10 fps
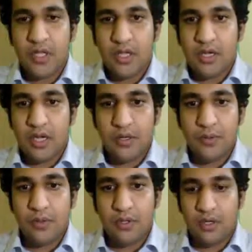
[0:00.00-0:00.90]

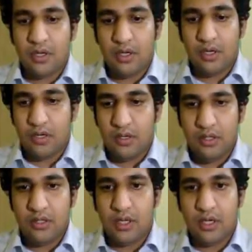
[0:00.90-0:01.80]
Now,
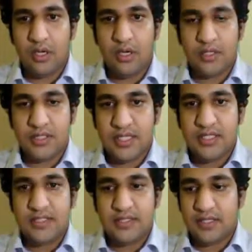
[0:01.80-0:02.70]

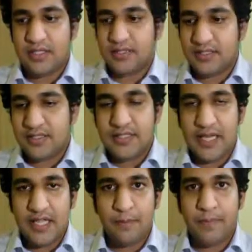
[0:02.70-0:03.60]
since this is
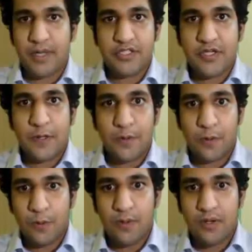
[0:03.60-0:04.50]
like a punched out
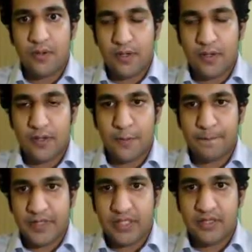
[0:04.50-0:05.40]
hole
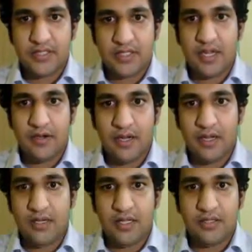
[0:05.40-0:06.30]
in the
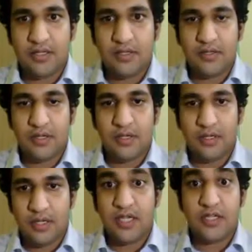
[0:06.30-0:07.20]
sclera and in
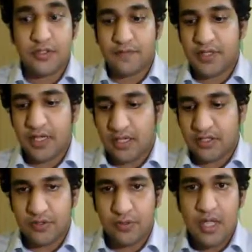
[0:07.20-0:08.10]
the layers of the eye,
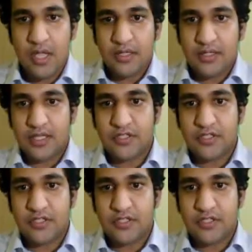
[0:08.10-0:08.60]
so there's